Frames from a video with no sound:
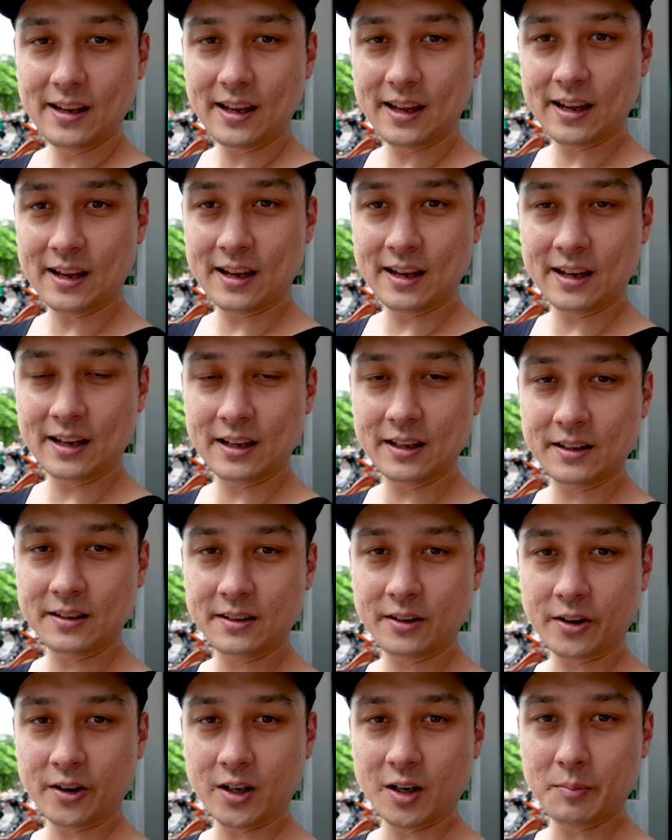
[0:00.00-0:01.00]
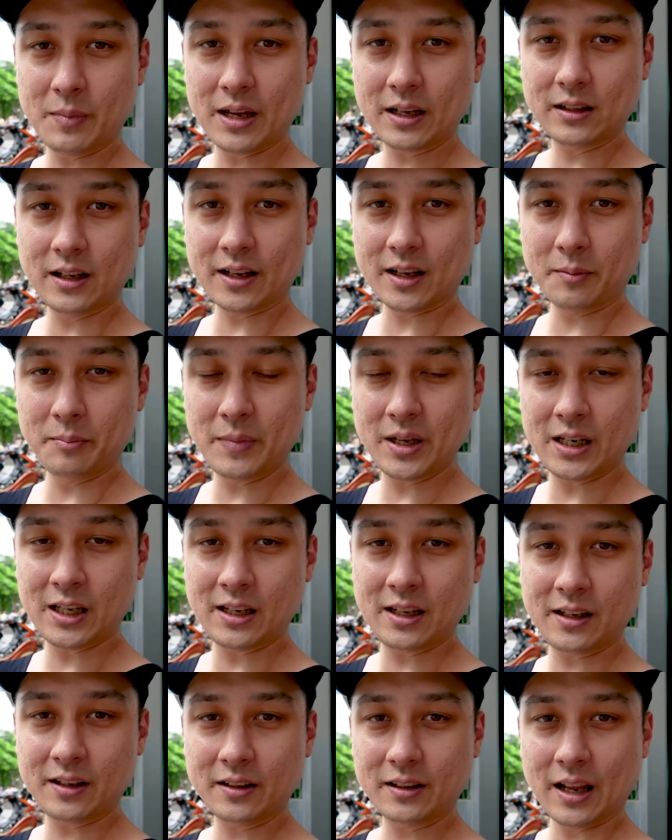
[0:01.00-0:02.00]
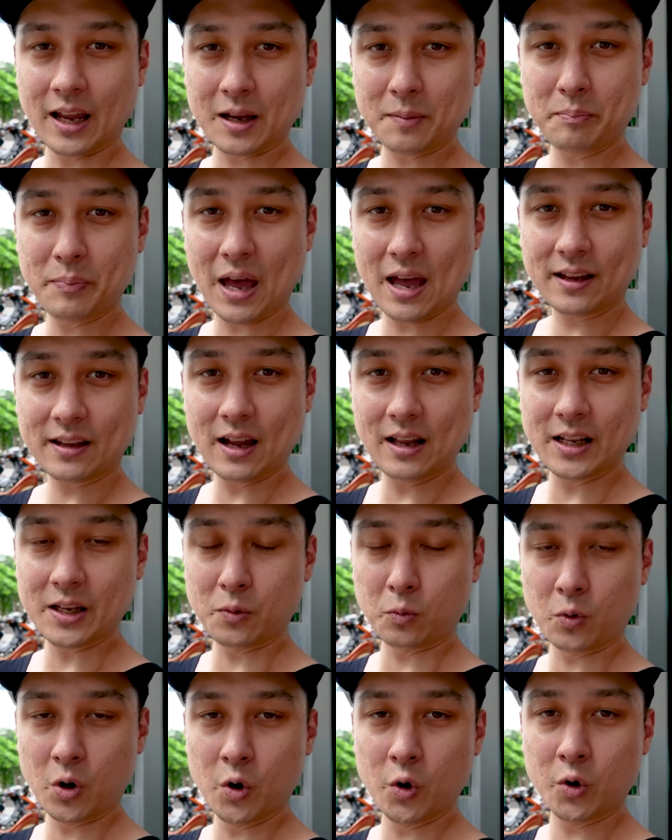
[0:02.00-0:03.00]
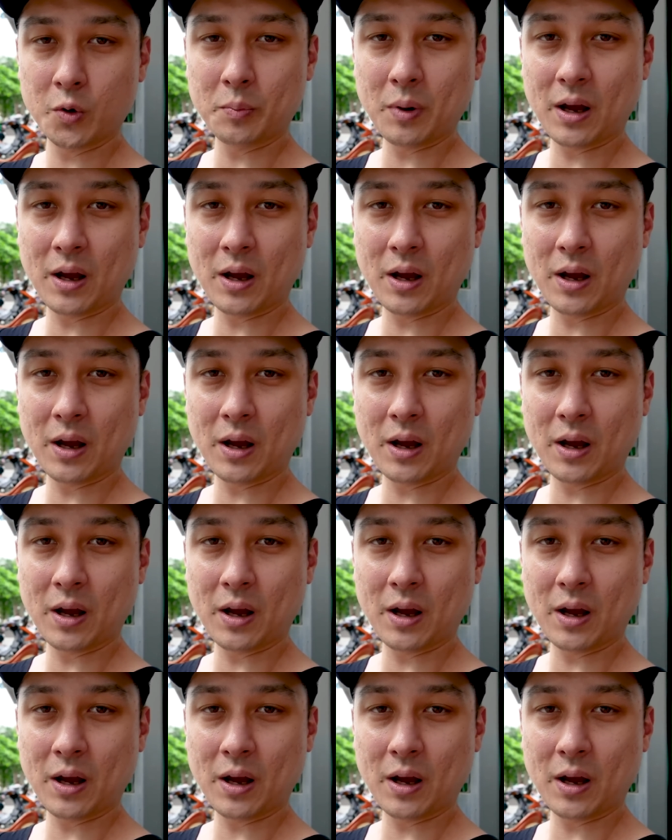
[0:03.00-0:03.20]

and they're gonna make like a mini like back alley road